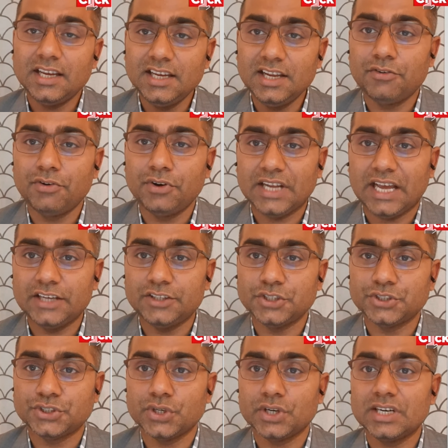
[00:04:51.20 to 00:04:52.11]
in
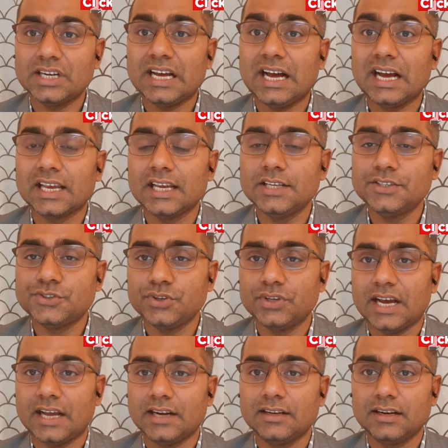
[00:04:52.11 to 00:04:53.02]
retaliation against
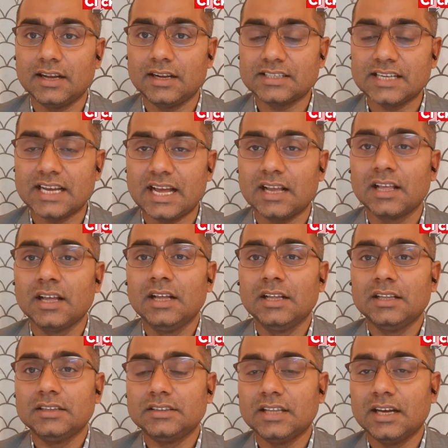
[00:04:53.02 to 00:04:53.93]
Iranian attack,